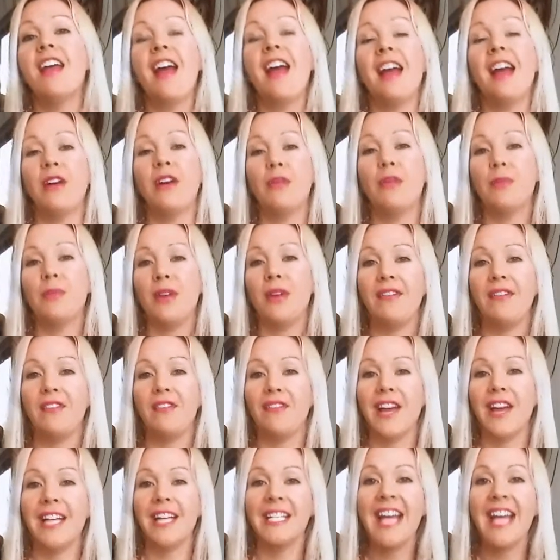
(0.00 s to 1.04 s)
and I hope you have a
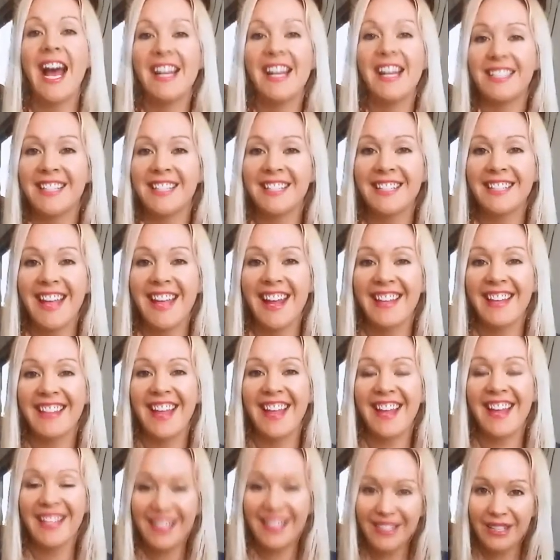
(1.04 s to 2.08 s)
fantastic day.
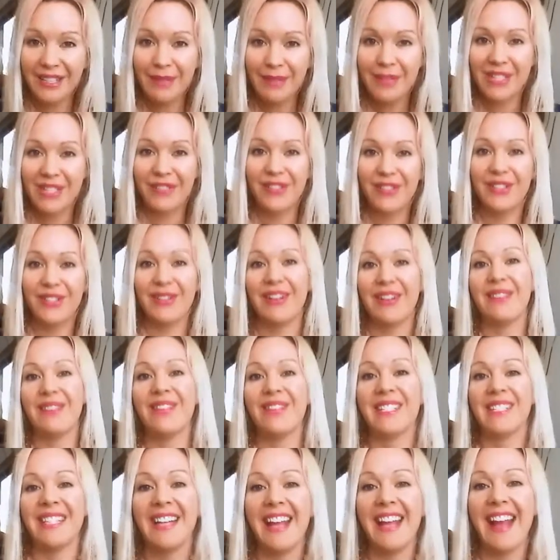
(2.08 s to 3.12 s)
Thank you so much for joining
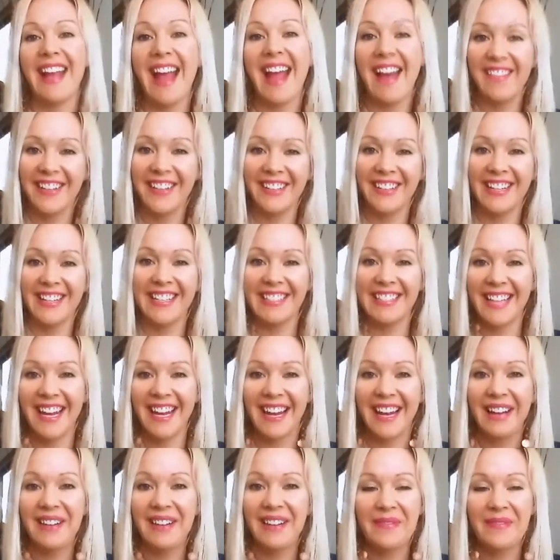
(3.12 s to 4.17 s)
me today. Have a great
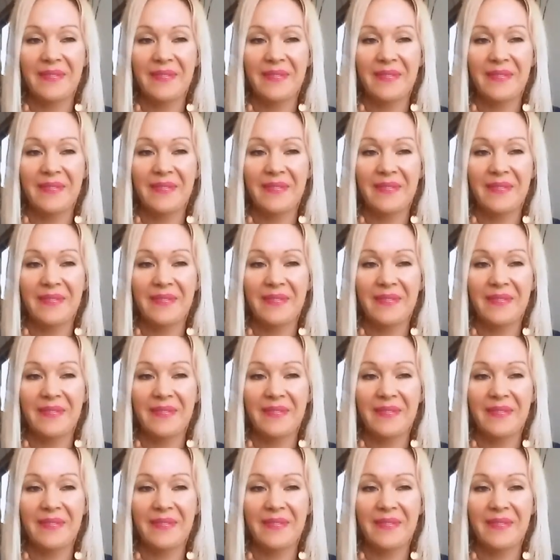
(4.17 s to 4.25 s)
day.